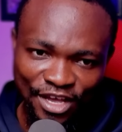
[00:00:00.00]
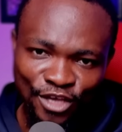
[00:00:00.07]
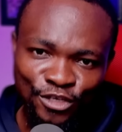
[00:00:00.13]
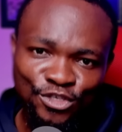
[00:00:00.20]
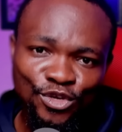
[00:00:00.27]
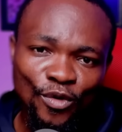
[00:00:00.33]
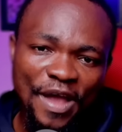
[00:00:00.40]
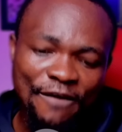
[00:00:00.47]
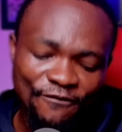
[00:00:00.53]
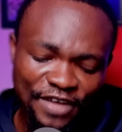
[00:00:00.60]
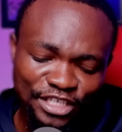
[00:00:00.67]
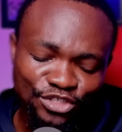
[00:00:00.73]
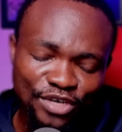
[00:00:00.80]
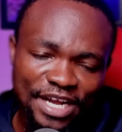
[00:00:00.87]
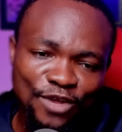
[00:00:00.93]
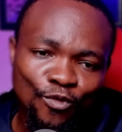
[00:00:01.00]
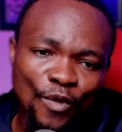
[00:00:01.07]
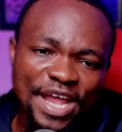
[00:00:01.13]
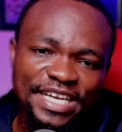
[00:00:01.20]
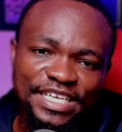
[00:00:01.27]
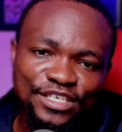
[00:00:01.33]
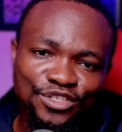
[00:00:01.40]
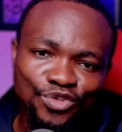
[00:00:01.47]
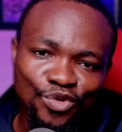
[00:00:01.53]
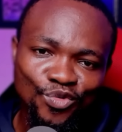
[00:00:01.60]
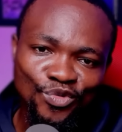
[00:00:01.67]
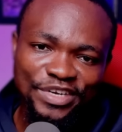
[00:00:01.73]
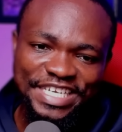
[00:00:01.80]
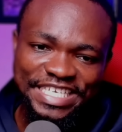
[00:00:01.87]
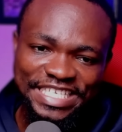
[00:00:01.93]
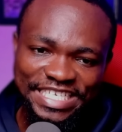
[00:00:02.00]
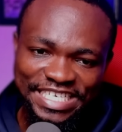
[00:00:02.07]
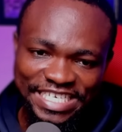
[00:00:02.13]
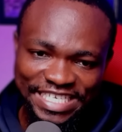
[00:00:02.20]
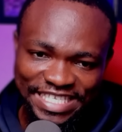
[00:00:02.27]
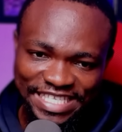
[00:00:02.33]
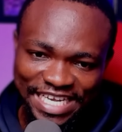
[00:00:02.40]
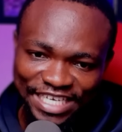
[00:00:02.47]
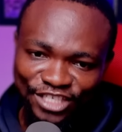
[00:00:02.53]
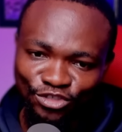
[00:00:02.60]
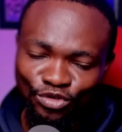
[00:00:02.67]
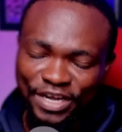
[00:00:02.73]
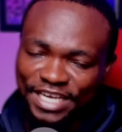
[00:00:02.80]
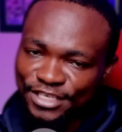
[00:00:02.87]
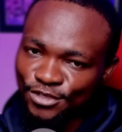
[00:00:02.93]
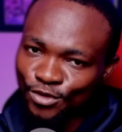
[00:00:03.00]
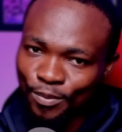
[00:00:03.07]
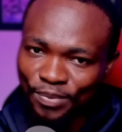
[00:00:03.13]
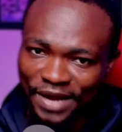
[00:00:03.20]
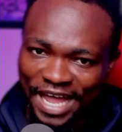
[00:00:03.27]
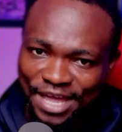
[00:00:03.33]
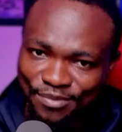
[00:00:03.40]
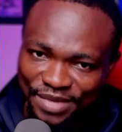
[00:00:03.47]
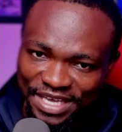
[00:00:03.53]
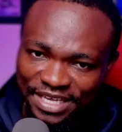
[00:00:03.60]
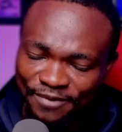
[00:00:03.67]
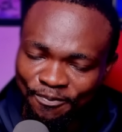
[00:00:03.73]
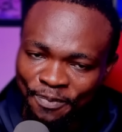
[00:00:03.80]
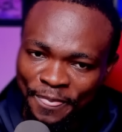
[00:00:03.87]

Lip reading: So eventually when this token is listed, you can supply me